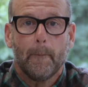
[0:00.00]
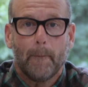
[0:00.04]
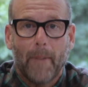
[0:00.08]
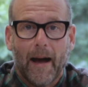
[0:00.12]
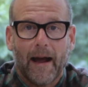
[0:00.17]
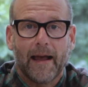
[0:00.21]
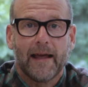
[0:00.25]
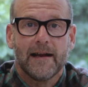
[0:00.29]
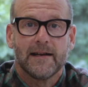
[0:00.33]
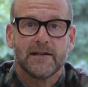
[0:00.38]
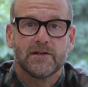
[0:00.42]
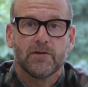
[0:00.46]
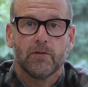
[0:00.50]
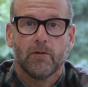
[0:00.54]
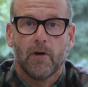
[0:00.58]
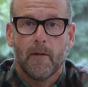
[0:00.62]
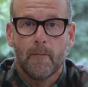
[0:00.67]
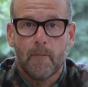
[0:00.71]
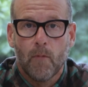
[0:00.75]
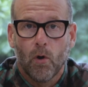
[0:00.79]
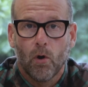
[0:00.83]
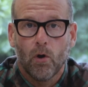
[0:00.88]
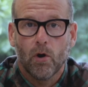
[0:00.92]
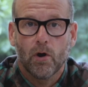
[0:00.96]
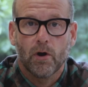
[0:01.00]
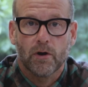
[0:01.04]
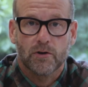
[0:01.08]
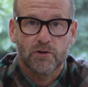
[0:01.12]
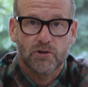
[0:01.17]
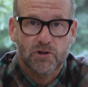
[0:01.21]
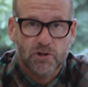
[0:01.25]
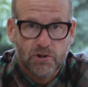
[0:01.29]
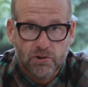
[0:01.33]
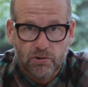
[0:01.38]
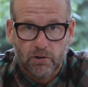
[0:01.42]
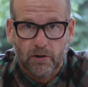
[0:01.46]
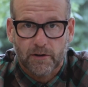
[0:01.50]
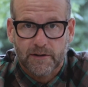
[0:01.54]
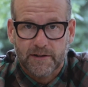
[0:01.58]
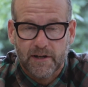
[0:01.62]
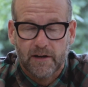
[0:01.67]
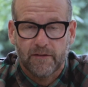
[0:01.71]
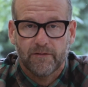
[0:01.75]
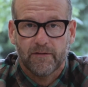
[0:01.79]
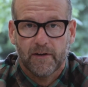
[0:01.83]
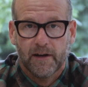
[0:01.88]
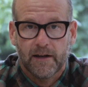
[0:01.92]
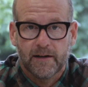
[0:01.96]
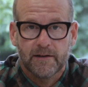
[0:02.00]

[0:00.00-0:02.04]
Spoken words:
back into a more constructive